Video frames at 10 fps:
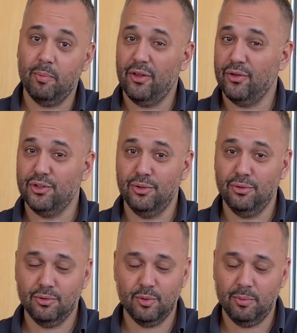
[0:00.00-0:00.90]
my other two
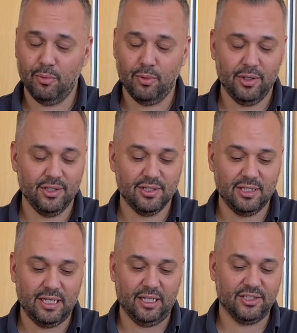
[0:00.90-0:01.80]
twin boys,
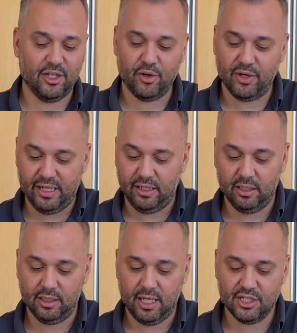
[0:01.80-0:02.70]
Alexander and
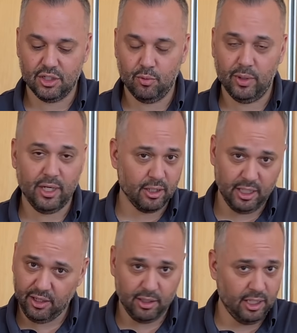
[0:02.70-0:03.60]
Elijah, when
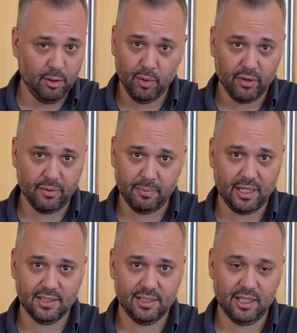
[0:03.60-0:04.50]
any one of them
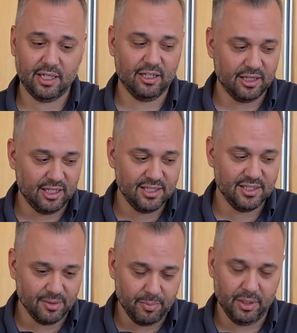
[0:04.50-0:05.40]
got sick, this
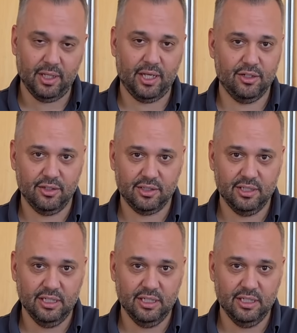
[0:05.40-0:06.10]
is the meal I cooked.